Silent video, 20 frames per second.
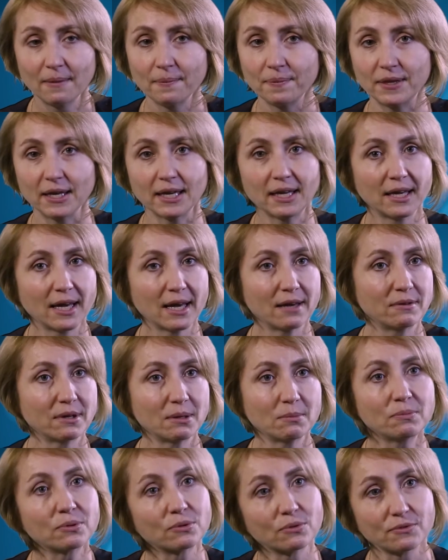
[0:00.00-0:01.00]
The carrier
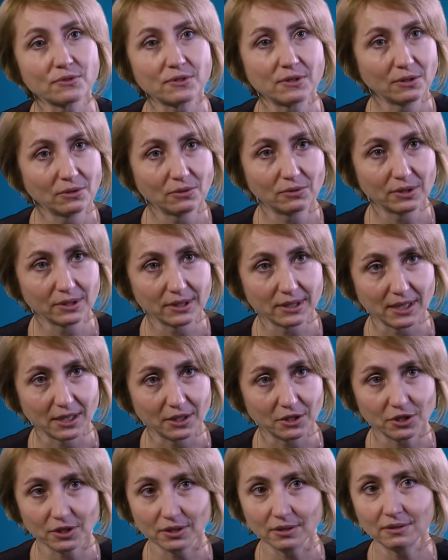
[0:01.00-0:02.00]
improves the
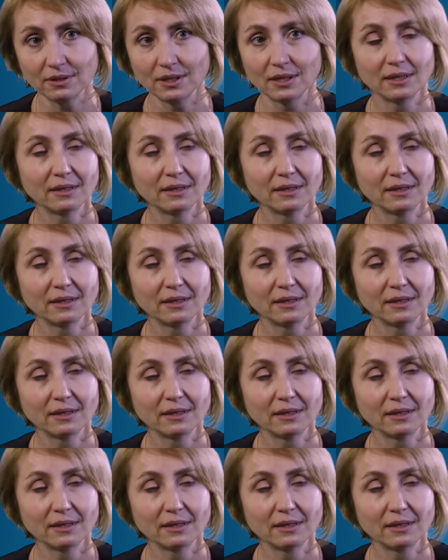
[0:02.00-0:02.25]
utilization,